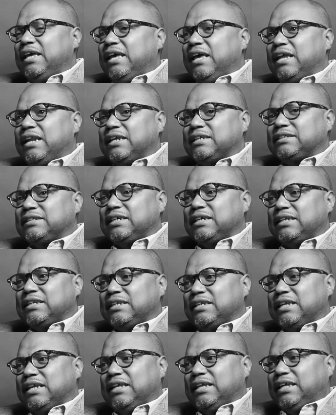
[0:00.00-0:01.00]
and I said,
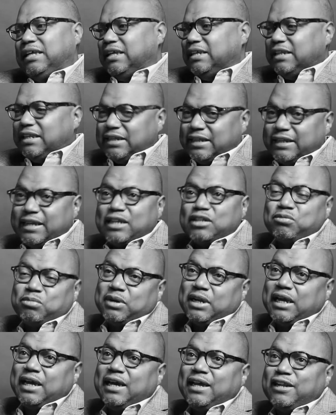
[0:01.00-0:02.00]
that's
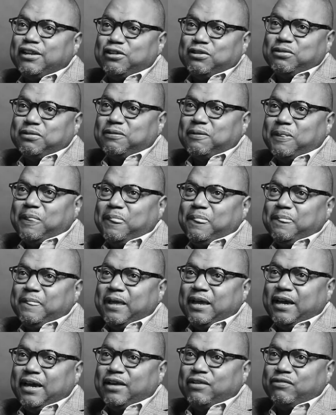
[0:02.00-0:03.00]
what I got to do.
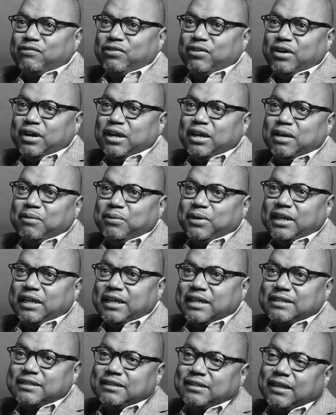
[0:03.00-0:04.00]
I got to figure out how I want to
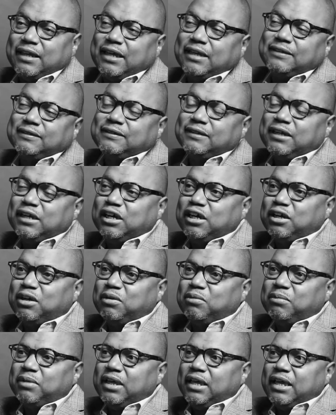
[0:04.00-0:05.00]
get to that.
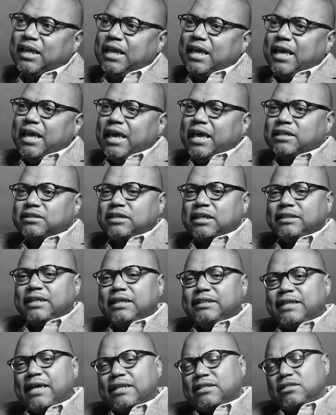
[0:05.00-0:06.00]
Um, and so I
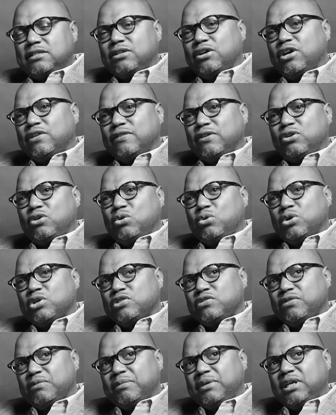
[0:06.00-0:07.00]
think that started the
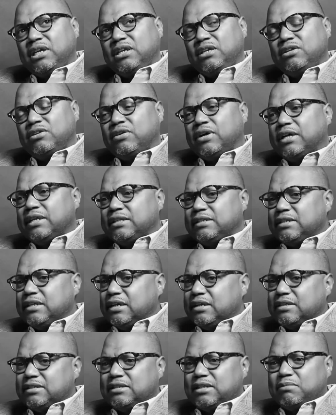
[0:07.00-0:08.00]
course for me. You know,
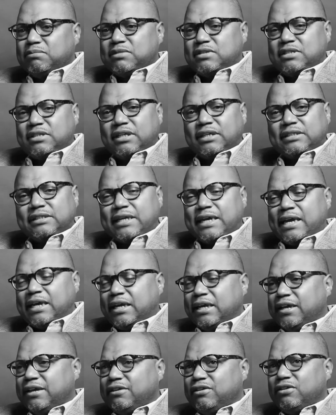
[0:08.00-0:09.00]
I, I, some
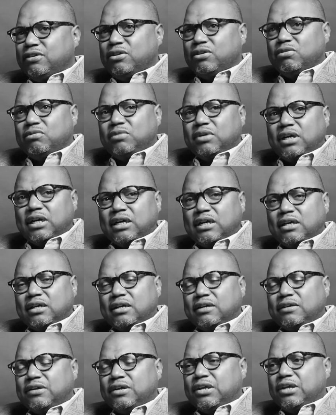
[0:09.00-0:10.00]
zigzagging. You know,
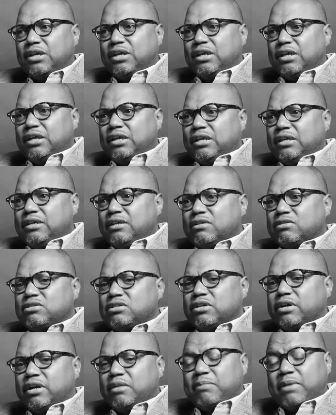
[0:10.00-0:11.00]
uh, you know,
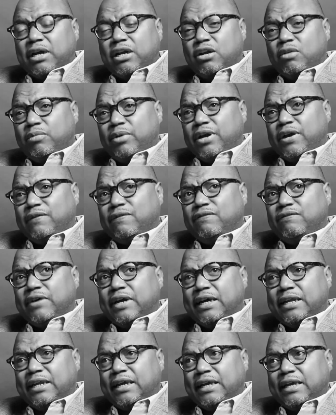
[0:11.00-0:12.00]
started my career in
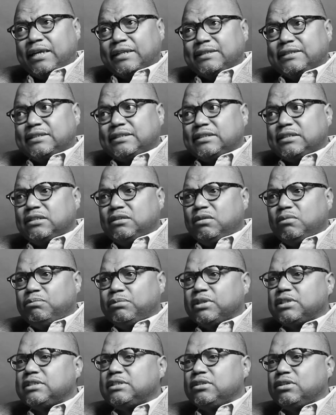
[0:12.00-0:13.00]
finance,
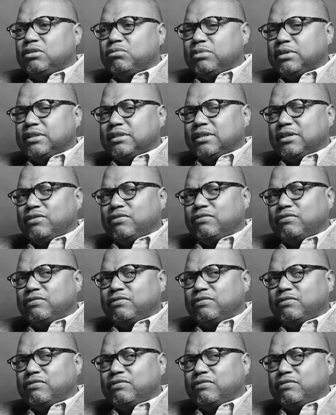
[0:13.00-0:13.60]
but still with the